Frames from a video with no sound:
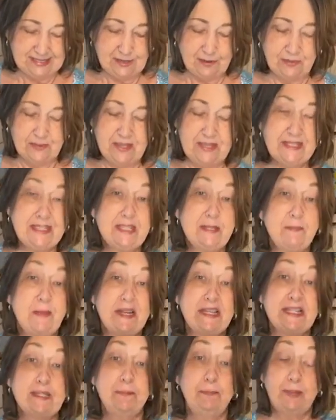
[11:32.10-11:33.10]
So this is
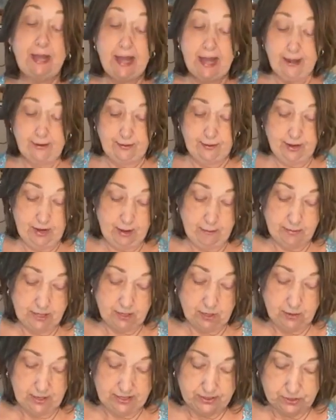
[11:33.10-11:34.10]
my splatter. I'm
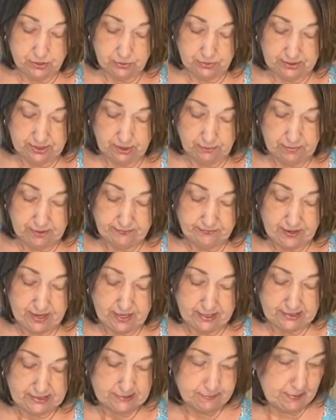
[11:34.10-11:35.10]
going to go ahead and do a little bit of
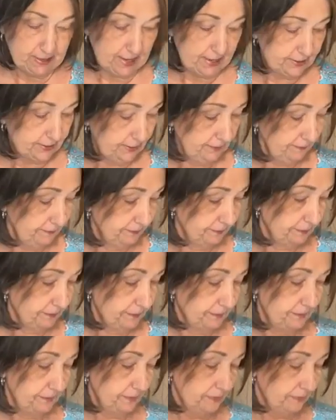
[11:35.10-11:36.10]
honey splatter.
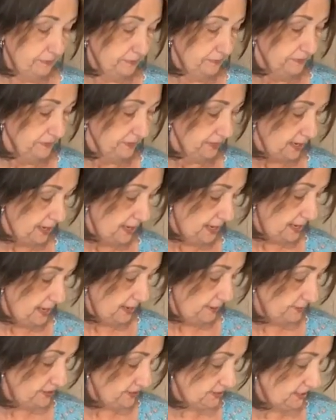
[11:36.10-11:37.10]

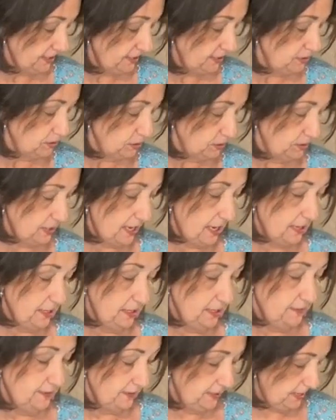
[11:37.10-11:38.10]
And I'm just going to do
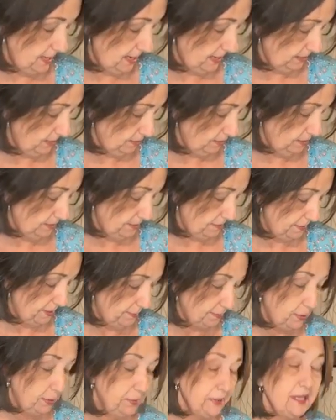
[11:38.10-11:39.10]
that in the yellow, the
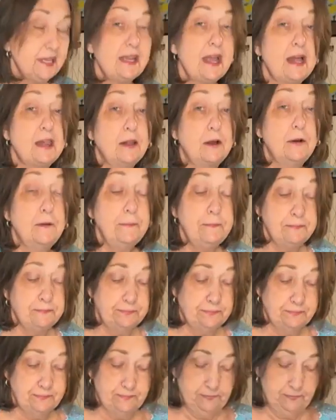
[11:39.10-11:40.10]
bumblebee yellow.